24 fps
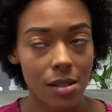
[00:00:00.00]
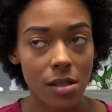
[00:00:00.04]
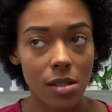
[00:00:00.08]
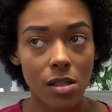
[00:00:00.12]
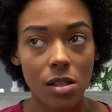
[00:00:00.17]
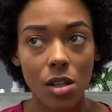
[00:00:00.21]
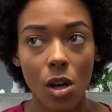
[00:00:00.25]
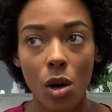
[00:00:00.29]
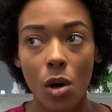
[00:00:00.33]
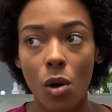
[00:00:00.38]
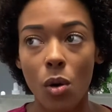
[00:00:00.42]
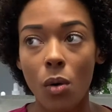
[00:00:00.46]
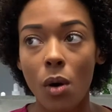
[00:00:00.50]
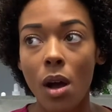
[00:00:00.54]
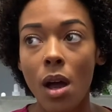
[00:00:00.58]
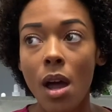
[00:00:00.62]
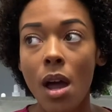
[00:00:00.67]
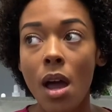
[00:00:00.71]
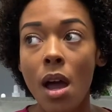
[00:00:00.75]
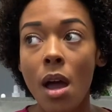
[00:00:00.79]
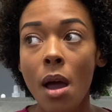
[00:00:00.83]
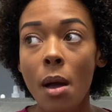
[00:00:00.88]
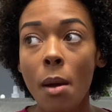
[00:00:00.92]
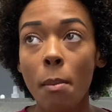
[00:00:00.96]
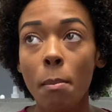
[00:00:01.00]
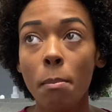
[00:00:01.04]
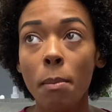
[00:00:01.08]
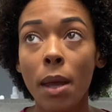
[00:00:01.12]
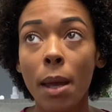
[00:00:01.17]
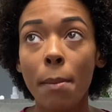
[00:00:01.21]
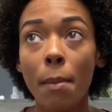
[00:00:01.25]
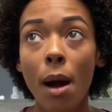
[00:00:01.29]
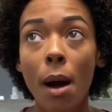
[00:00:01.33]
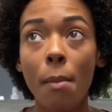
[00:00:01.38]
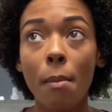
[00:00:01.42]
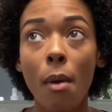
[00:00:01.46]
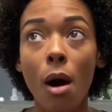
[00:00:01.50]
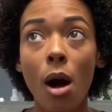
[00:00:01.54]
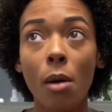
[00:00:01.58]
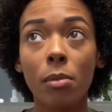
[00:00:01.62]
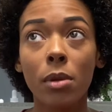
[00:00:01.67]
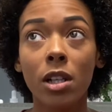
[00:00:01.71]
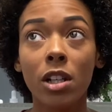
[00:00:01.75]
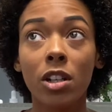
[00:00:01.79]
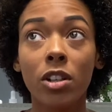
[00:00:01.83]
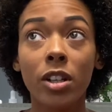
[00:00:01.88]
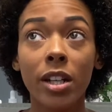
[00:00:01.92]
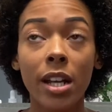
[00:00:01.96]
So me and my mom
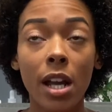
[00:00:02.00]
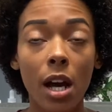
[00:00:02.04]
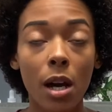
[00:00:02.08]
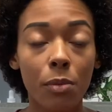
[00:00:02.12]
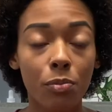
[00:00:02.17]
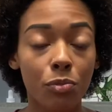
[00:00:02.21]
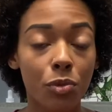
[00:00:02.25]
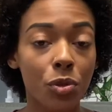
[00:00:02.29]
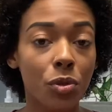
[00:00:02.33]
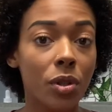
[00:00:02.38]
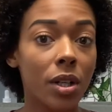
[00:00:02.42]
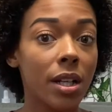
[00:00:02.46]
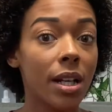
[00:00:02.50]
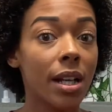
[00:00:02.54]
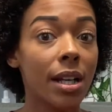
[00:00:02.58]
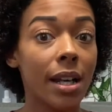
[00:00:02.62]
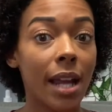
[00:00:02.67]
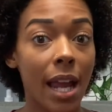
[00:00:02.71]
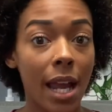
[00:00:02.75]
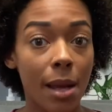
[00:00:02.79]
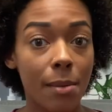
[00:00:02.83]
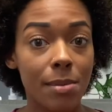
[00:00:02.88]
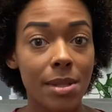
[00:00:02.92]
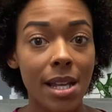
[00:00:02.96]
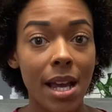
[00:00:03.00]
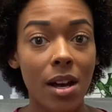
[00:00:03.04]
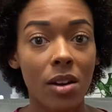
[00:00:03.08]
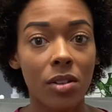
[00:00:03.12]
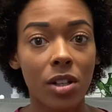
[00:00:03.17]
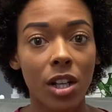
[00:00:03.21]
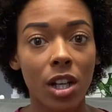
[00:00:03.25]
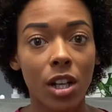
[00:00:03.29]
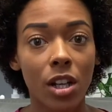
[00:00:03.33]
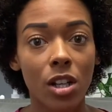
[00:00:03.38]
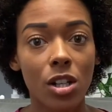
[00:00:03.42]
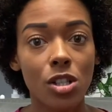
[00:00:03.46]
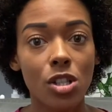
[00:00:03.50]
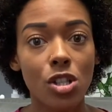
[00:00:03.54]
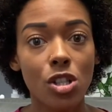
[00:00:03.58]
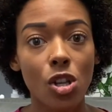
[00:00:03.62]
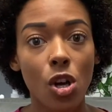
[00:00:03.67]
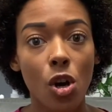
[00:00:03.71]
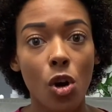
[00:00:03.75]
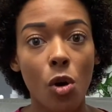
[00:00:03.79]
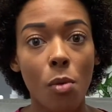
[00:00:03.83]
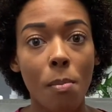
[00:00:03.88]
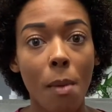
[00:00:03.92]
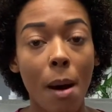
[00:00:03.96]
literally uprooted and came down here.
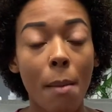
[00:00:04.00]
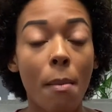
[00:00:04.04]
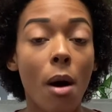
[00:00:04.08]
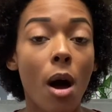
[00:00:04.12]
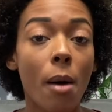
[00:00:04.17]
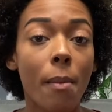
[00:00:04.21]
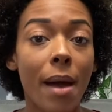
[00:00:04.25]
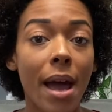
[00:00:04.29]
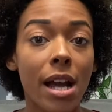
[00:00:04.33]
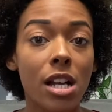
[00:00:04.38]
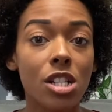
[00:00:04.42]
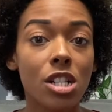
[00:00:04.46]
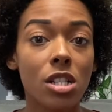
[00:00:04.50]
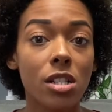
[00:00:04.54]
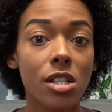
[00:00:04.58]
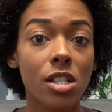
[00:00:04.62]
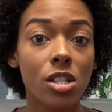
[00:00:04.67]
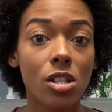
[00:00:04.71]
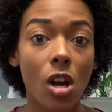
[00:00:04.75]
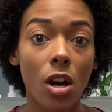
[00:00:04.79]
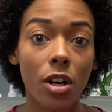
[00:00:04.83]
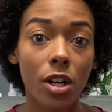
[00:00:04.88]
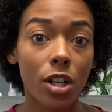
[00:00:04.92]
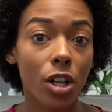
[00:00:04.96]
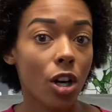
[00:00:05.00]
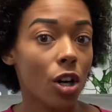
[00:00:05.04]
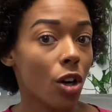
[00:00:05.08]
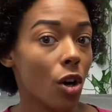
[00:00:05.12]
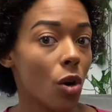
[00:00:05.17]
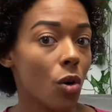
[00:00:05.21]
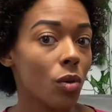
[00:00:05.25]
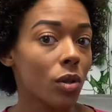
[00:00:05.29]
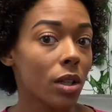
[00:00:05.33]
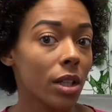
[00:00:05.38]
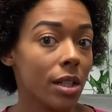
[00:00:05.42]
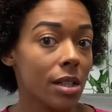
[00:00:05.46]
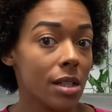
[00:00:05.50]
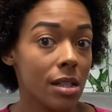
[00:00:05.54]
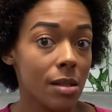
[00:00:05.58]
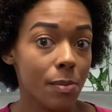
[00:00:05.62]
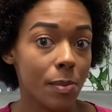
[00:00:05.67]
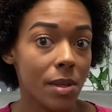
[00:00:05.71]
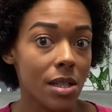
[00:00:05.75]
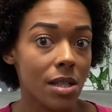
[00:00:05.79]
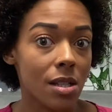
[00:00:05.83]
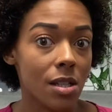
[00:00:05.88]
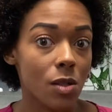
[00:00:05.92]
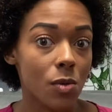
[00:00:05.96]
So my mom actually started her own cleaning
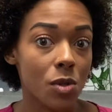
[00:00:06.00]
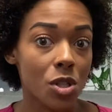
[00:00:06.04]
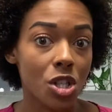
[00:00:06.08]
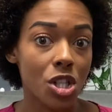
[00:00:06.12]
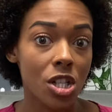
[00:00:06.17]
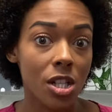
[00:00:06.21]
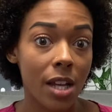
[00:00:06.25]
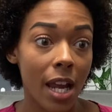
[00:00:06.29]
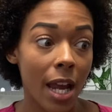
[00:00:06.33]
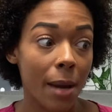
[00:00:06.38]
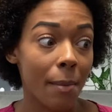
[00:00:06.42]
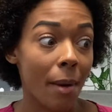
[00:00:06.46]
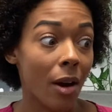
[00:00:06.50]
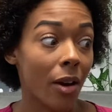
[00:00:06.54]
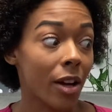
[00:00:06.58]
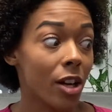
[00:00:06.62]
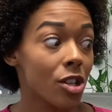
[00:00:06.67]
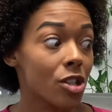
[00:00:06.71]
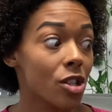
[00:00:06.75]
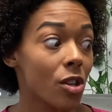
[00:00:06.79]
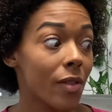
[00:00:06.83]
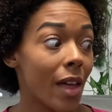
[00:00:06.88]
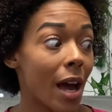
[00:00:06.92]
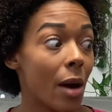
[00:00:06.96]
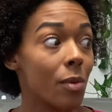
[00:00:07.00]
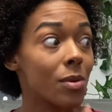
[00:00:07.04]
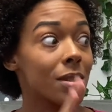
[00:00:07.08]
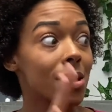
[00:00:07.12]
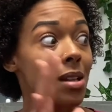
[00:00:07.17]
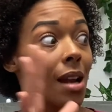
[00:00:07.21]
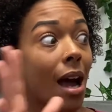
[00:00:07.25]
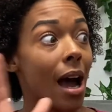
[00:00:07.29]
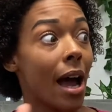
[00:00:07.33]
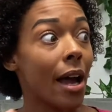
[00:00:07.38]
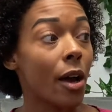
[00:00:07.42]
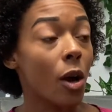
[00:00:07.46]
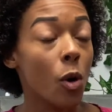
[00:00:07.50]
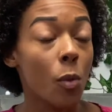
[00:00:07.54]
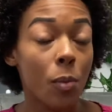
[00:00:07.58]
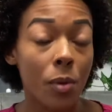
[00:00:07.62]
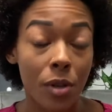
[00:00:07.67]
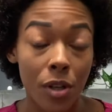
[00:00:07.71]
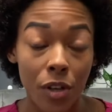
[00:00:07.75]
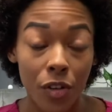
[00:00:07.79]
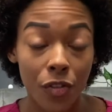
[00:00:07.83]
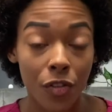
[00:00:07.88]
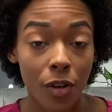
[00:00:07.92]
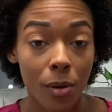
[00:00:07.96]
business when she came out here. So that was an
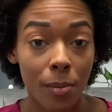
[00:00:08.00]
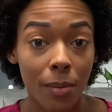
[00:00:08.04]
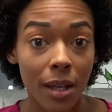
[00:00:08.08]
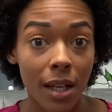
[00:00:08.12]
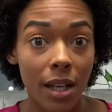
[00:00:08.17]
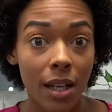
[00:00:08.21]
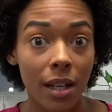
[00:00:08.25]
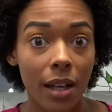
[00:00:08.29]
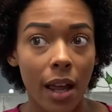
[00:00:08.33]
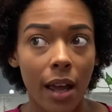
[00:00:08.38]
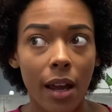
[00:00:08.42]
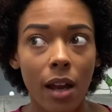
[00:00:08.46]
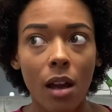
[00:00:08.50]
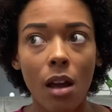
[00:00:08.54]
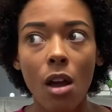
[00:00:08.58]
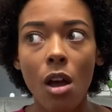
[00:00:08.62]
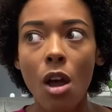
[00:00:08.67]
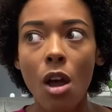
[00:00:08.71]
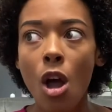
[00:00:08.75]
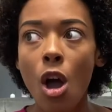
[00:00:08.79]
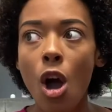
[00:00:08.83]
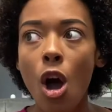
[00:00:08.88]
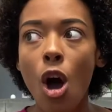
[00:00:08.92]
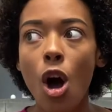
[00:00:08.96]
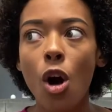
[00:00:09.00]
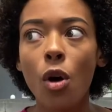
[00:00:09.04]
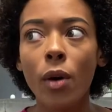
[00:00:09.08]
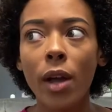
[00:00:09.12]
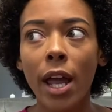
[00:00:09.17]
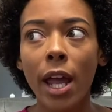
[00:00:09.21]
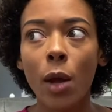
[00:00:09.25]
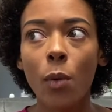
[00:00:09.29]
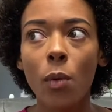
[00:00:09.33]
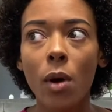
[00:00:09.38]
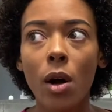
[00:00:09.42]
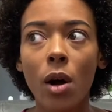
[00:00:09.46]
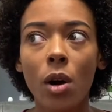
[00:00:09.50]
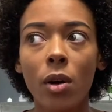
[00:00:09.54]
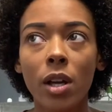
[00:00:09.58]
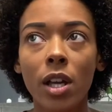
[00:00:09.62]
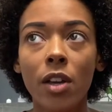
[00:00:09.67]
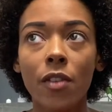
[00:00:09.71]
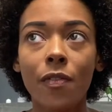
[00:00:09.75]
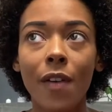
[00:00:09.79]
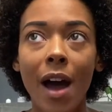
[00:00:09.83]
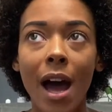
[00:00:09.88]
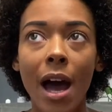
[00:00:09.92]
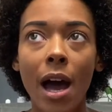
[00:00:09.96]
eye-opener for me. Like, okay, well,
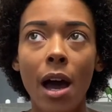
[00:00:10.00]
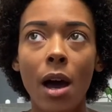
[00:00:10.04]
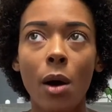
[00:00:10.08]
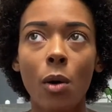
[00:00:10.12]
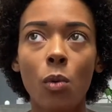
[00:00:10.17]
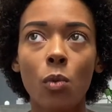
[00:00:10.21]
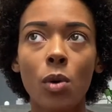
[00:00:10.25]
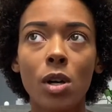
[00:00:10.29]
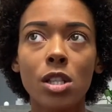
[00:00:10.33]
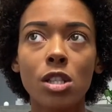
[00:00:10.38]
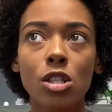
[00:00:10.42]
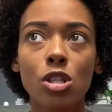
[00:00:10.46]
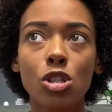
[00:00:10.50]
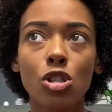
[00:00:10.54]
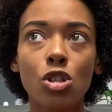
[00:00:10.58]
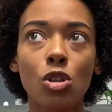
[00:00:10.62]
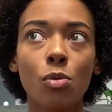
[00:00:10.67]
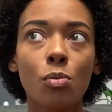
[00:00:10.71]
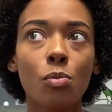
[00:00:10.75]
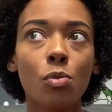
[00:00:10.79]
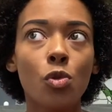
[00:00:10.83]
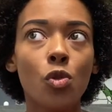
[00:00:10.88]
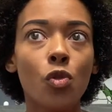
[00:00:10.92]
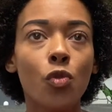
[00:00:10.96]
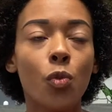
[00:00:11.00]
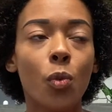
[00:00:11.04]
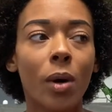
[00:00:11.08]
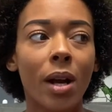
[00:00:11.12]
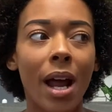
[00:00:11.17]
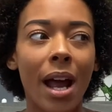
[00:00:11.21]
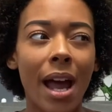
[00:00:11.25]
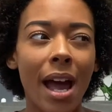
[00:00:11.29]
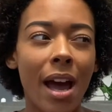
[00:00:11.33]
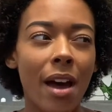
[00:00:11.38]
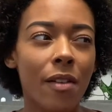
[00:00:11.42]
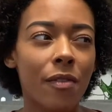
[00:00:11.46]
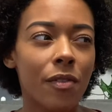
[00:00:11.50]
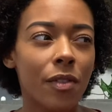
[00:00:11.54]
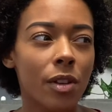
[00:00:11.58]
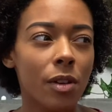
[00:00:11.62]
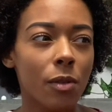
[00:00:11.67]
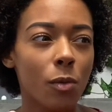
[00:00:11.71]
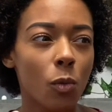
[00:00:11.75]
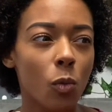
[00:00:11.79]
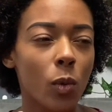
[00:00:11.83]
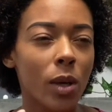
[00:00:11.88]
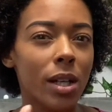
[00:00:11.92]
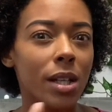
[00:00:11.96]
if I was to move, would I have
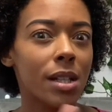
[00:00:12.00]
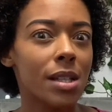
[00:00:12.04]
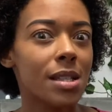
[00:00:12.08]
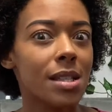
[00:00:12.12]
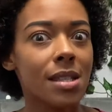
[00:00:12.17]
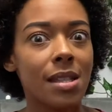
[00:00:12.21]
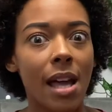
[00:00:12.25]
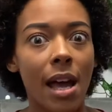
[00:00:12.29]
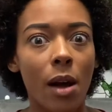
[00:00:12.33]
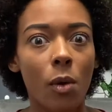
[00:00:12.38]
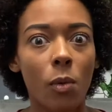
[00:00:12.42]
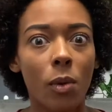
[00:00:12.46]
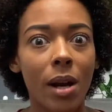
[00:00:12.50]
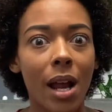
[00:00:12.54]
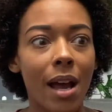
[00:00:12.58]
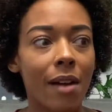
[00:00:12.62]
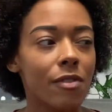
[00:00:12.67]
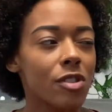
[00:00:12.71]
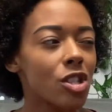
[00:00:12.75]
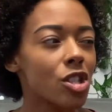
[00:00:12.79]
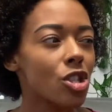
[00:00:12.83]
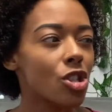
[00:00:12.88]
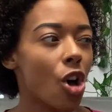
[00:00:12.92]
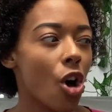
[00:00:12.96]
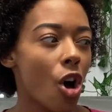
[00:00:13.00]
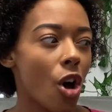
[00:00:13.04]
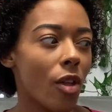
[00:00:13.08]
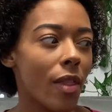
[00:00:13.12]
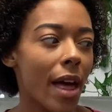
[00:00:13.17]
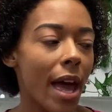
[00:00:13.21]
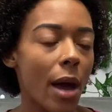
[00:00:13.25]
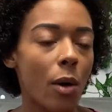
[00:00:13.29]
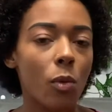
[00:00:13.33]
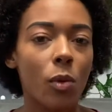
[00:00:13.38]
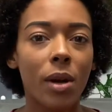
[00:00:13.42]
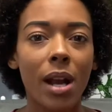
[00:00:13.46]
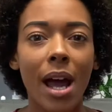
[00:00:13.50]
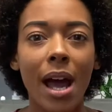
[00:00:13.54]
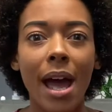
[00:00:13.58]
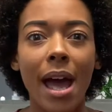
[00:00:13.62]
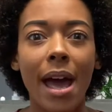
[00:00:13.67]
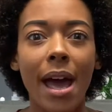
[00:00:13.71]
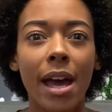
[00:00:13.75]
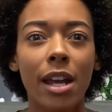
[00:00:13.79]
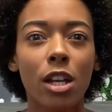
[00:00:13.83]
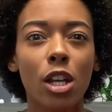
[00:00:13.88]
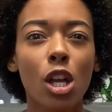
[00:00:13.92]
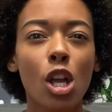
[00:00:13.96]
witnessed that? Would I have saw that? Would I
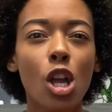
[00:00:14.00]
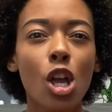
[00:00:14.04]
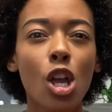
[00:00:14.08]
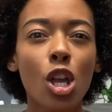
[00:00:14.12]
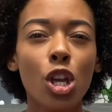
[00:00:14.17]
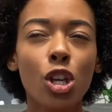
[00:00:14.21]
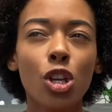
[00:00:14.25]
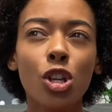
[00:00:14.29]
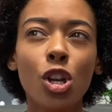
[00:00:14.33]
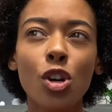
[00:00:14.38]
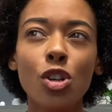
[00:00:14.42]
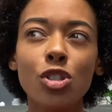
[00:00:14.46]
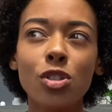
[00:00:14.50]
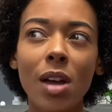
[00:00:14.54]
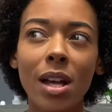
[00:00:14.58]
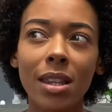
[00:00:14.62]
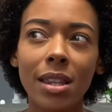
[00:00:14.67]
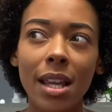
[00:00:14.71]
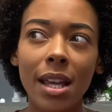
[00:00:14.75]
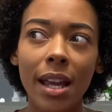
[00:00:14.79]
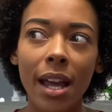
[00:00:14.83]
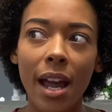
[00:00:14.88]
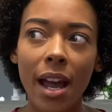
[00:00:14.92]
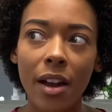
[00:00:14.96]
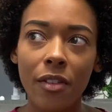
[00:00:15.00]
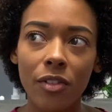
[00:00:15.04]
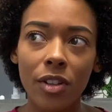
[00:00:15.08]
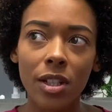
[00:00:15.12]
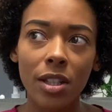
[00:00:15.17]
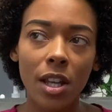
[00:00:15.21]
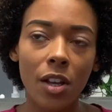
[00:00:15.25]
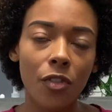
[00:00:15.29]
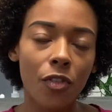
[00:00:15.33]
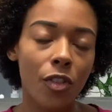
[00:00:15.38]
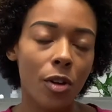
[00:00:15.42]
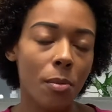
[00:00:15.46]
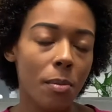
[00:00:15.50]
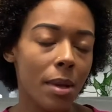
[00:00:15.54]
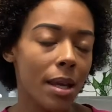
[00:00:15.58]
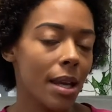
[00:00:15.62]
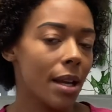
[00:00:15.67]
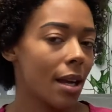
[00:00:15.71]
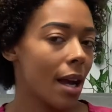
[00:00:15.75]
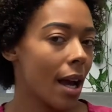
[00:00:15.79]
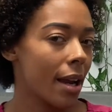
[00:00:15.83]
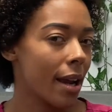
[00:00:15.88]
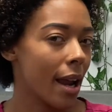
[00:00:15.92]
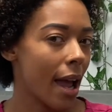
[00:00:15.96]
had, so I think everything for me
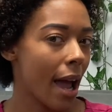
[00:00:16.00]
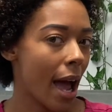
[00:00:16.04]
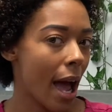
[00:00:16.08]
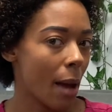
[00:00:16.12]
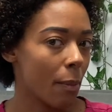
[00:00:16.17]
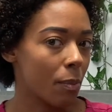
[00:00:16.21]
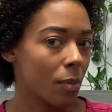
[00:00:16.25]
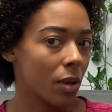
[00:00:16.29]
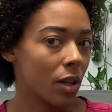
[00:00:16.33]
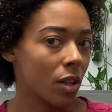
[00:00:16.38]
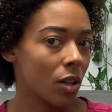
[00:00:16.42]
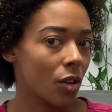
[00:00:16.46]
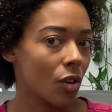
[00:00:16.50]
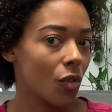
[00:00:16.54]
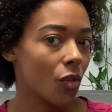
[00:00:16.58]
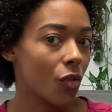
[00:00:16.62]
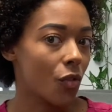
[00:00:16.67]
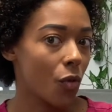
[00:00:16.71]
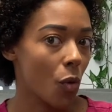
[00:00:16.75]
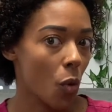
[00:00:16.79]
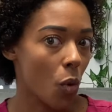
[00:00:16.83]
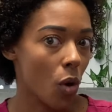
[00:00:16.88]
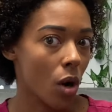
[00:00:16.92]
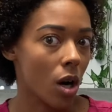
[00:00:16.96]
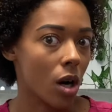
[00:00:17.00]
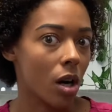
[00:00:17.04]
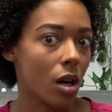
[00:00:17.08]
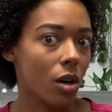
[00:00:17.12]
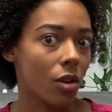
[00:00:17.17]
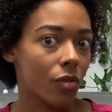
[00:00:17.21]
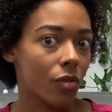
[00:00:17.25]
kind of happened for a